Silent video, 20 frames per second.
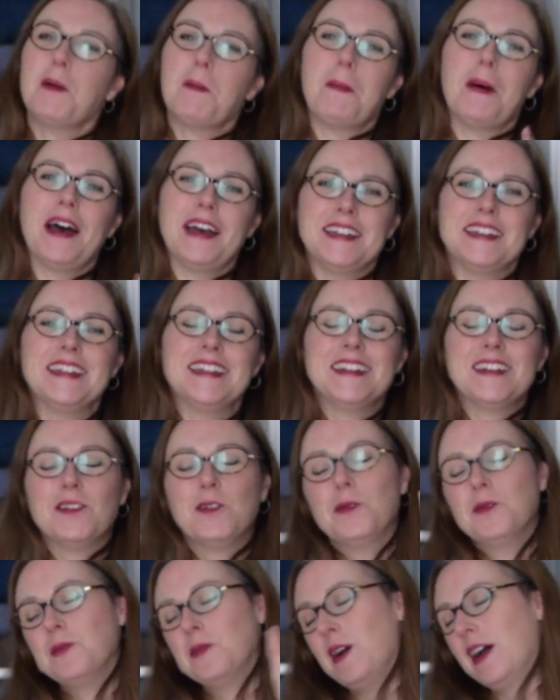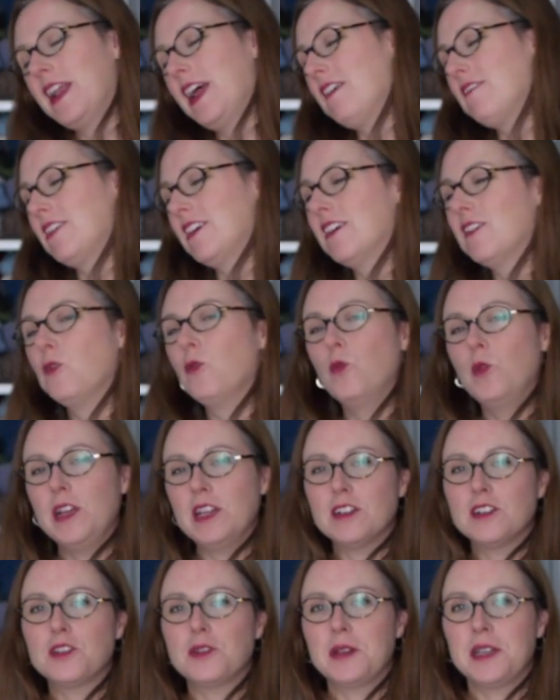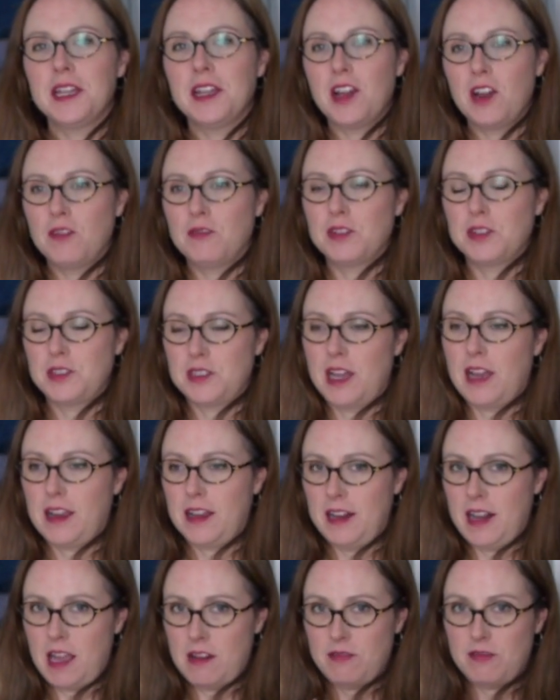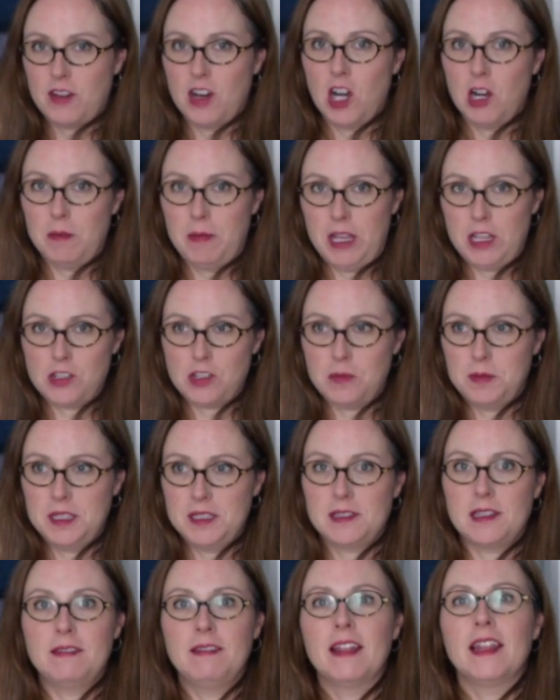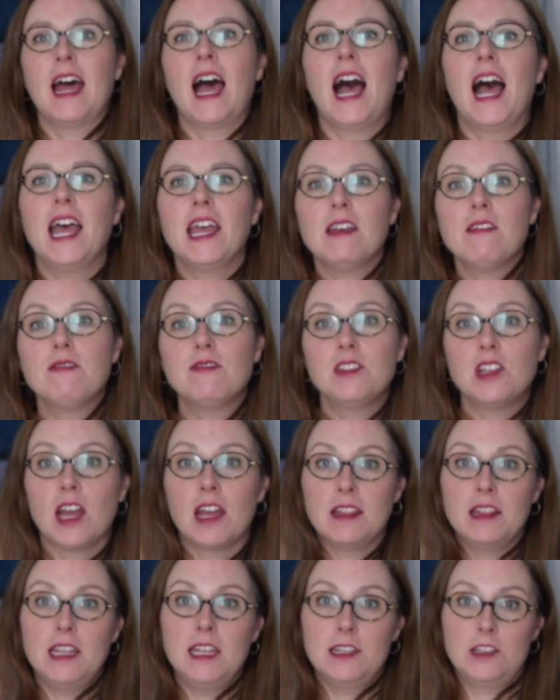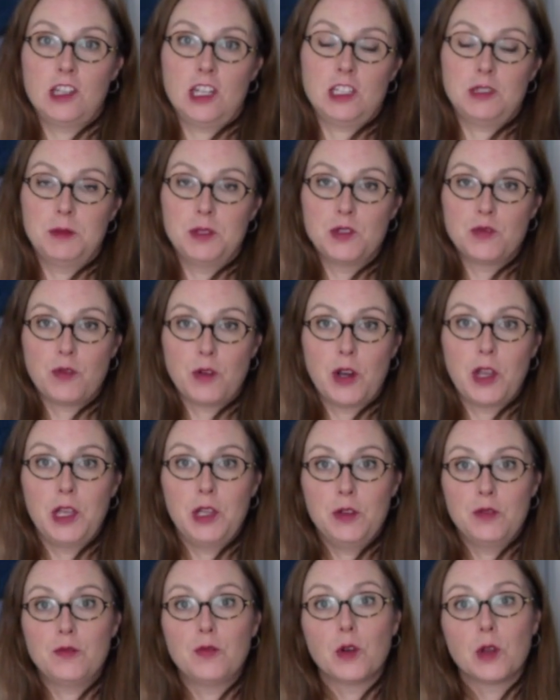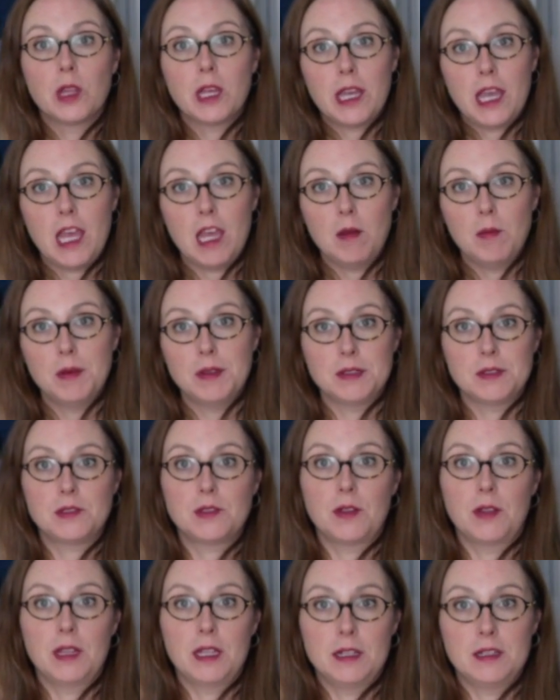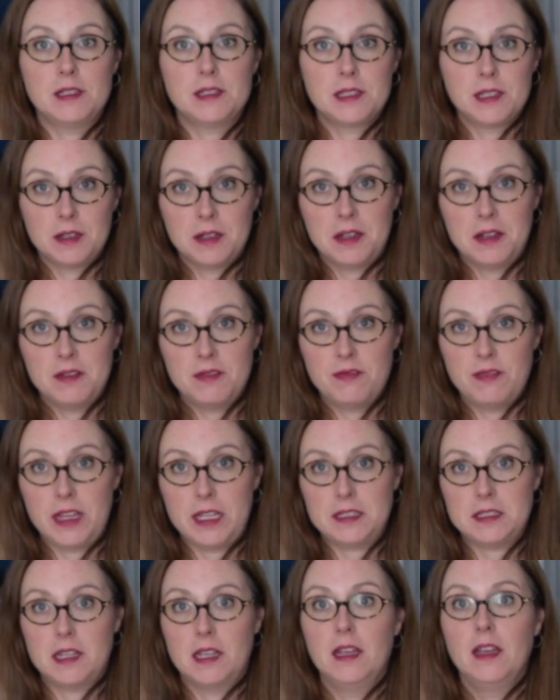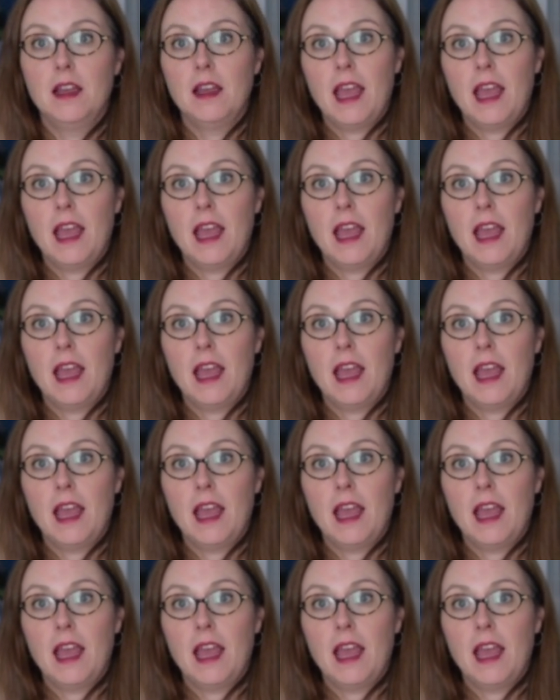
But whatever, we're doing it over stockinette for our measurements, and then I've done the adjustments for you for the cables so that it's still going to fit,